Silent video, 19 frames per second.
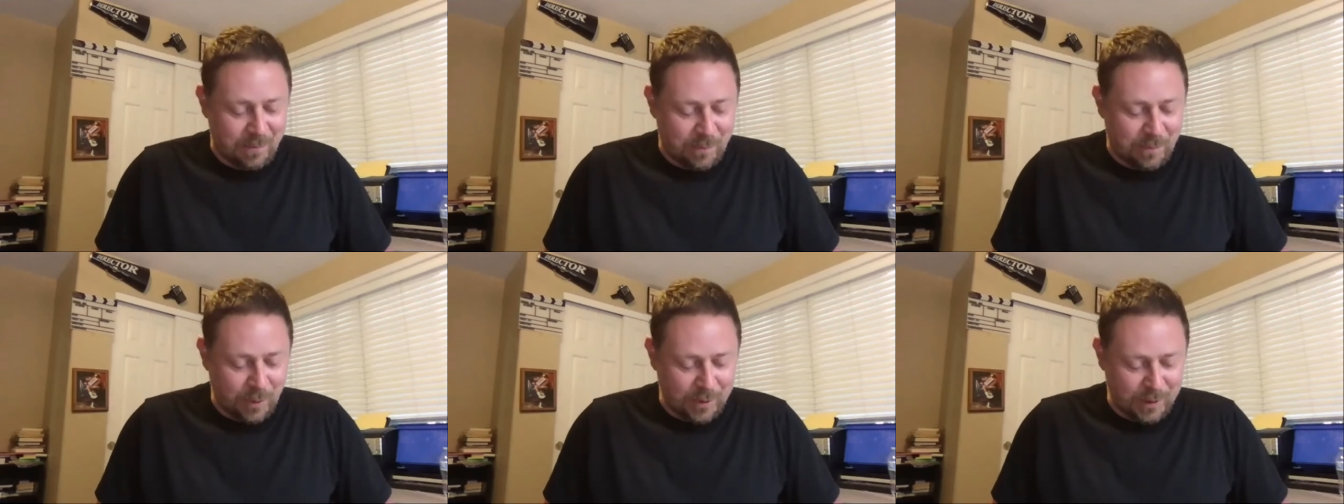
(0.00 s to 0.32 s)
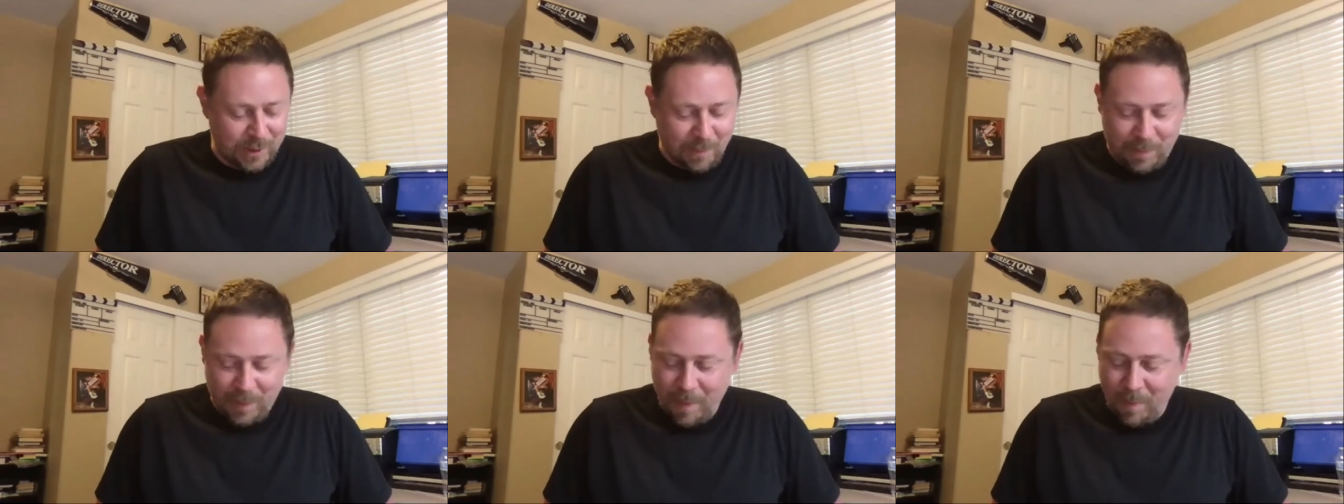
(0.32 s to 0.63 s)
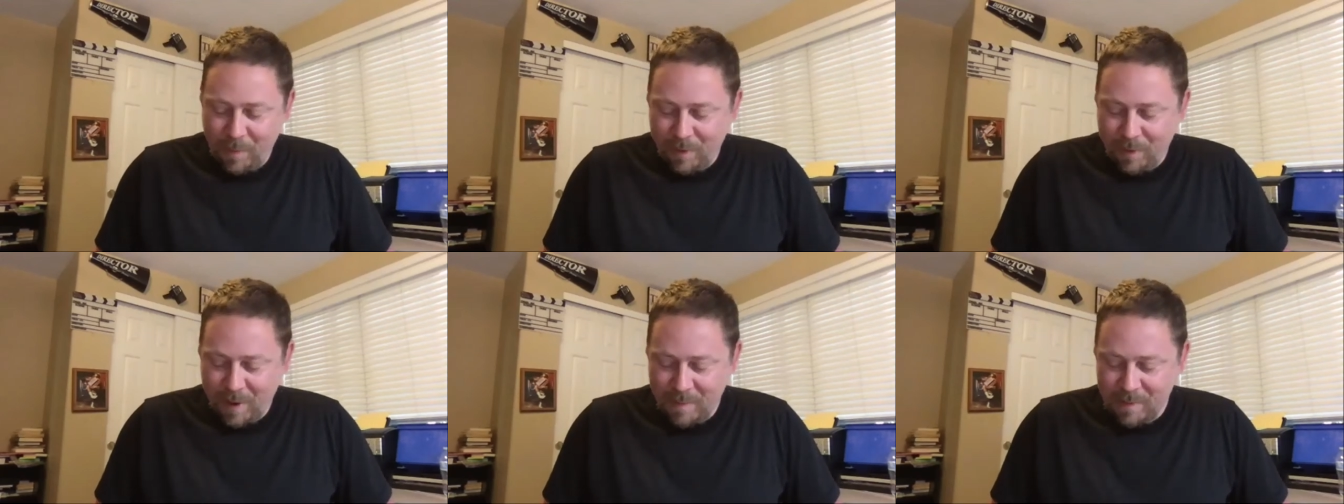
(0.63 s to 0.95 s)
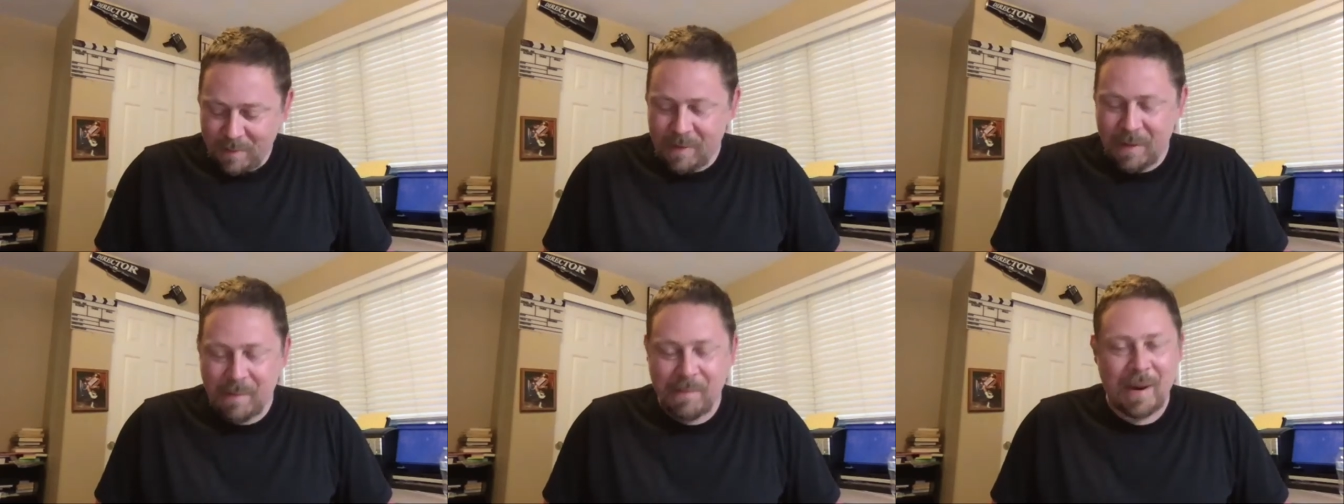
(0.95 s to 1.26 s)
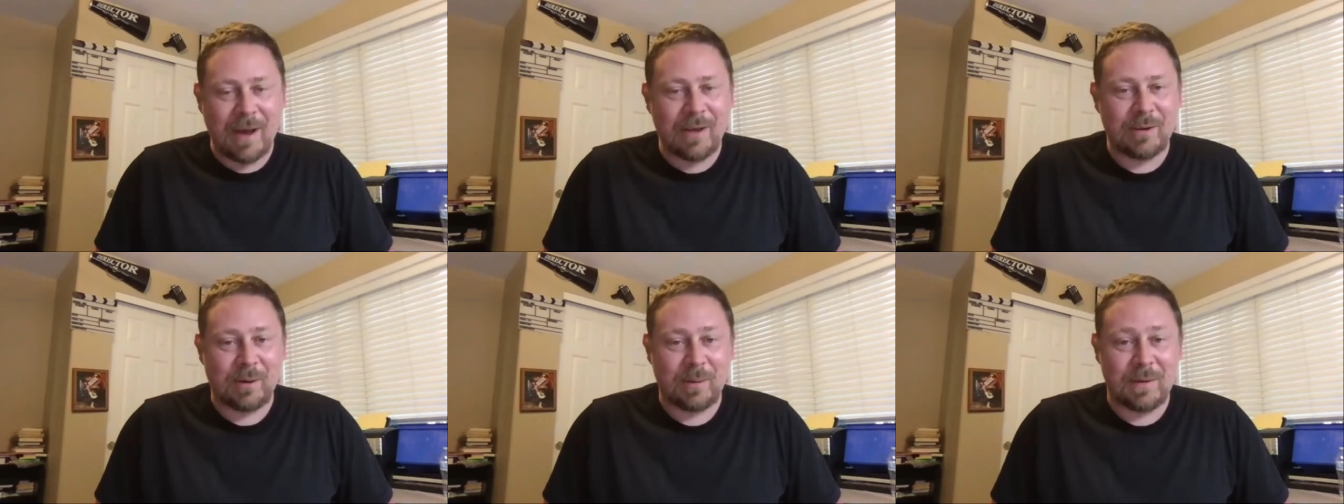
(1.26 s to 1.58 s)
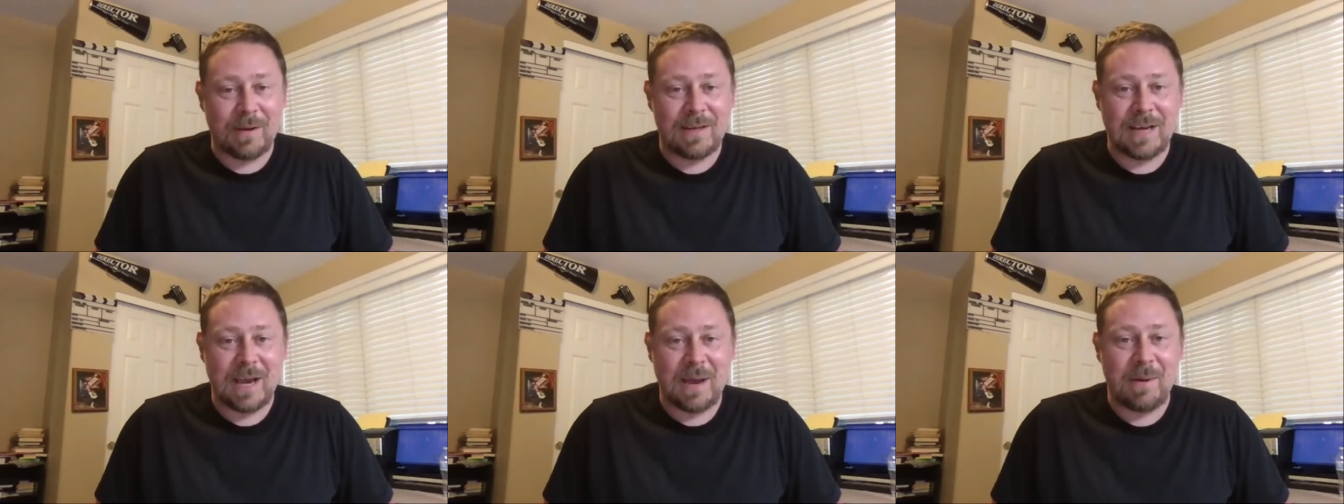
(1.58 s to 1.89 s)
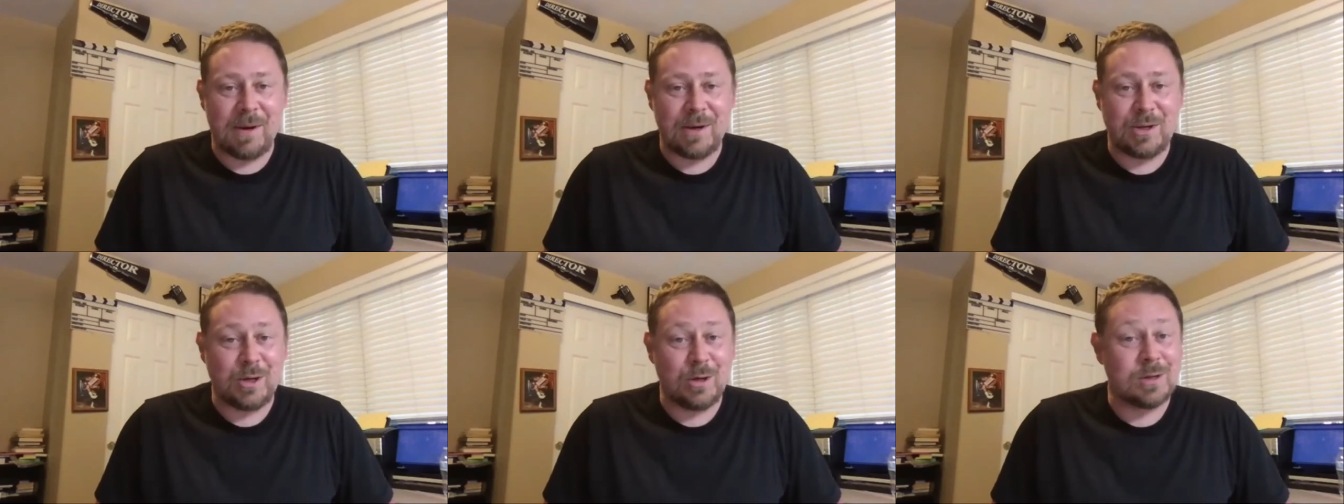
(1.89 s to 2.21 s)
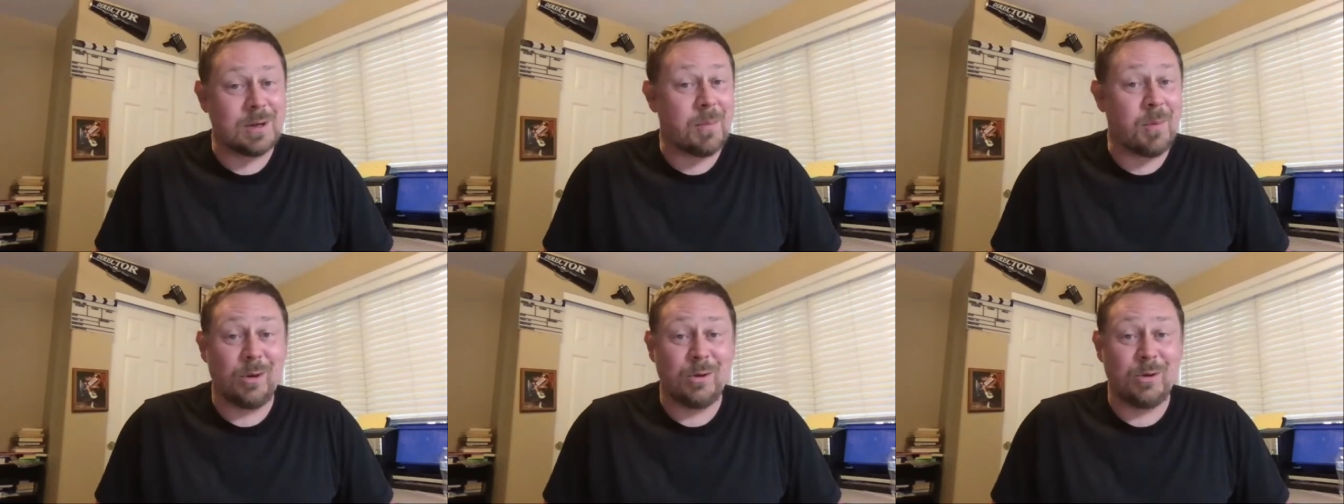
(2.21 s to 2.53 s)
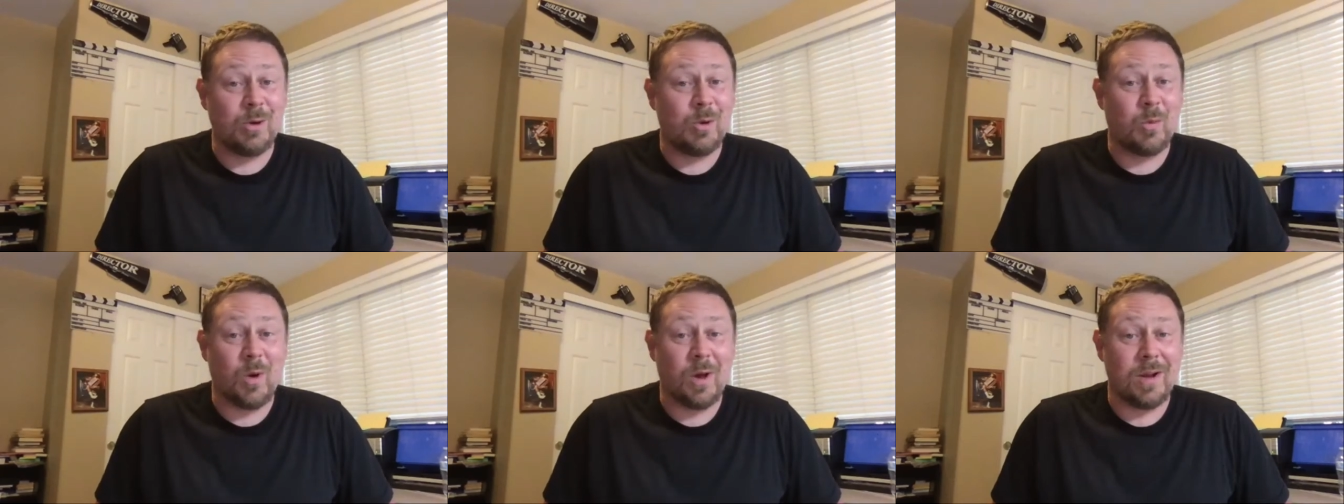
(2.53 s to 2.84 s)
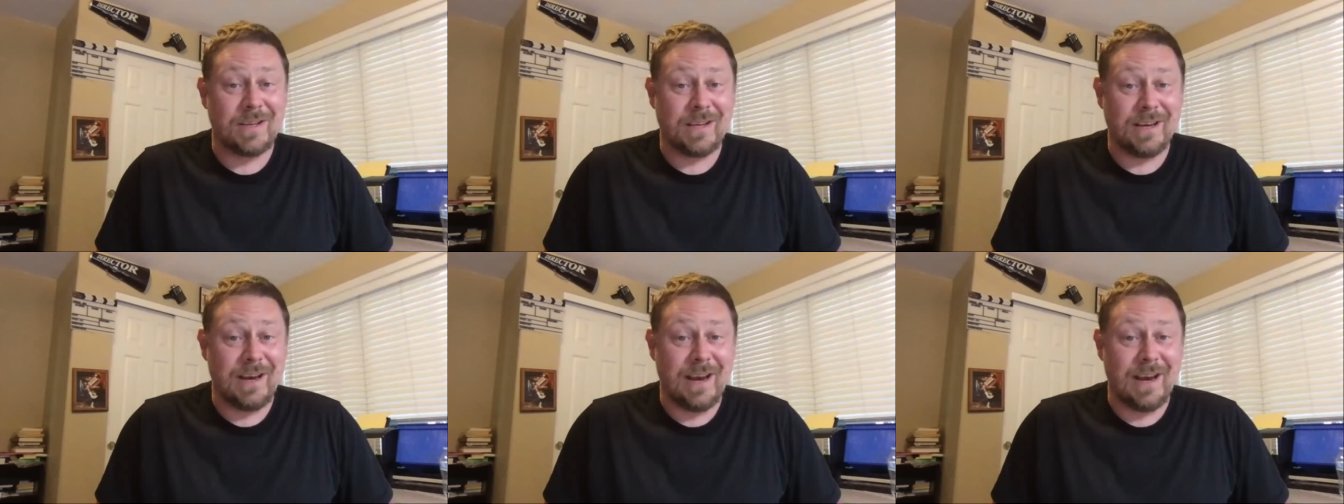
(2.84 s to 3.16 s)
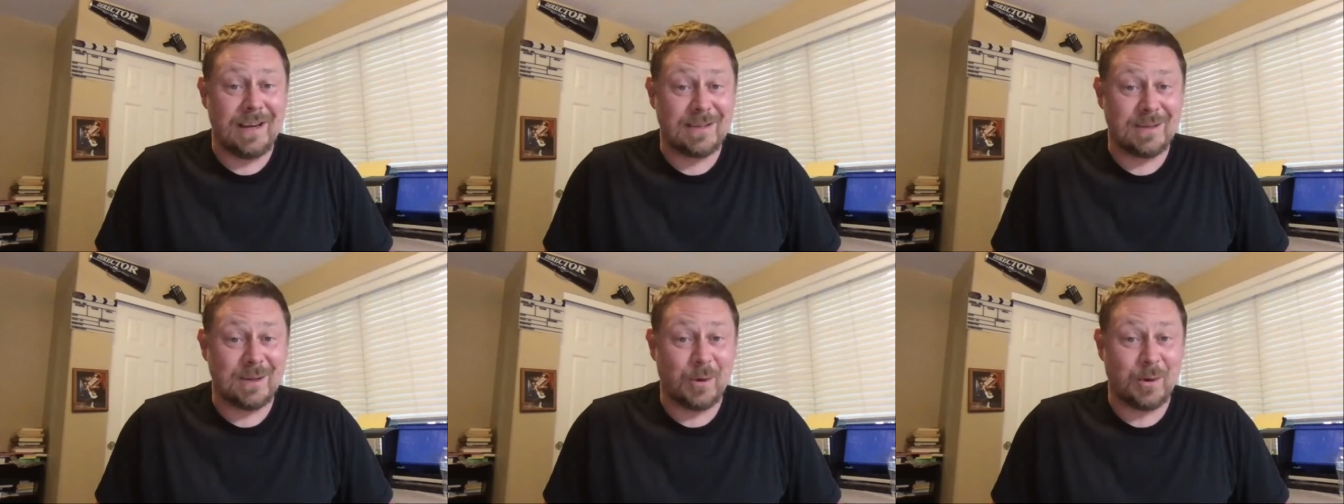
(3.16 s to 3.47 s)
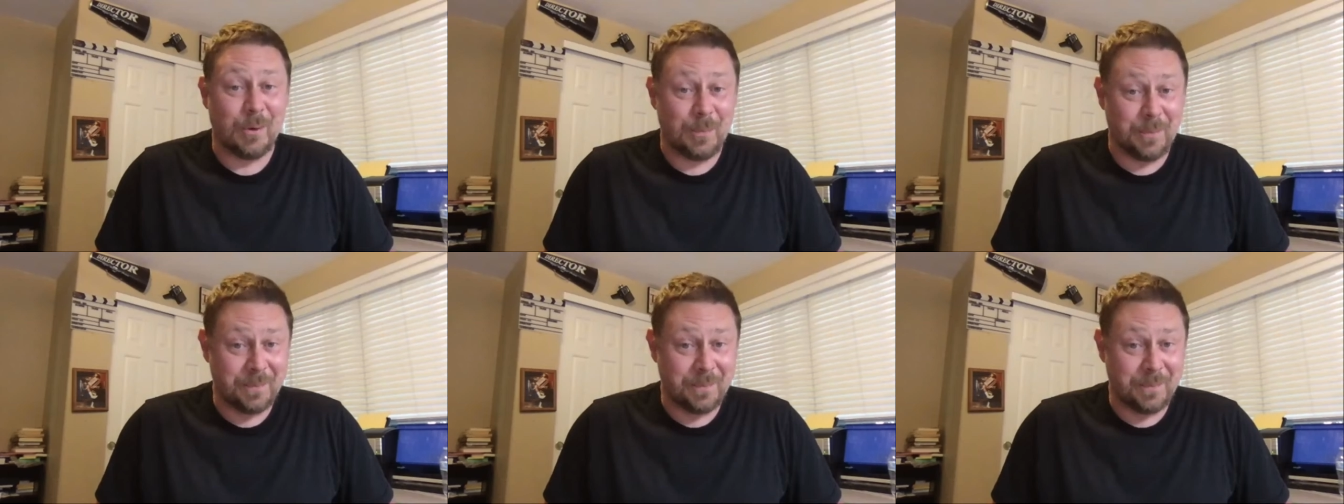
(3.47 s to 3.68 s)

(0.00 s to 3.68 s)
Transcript: put the bubble gum in my mouth or I'm gonna tie my shoes. I'm only doing one today, so.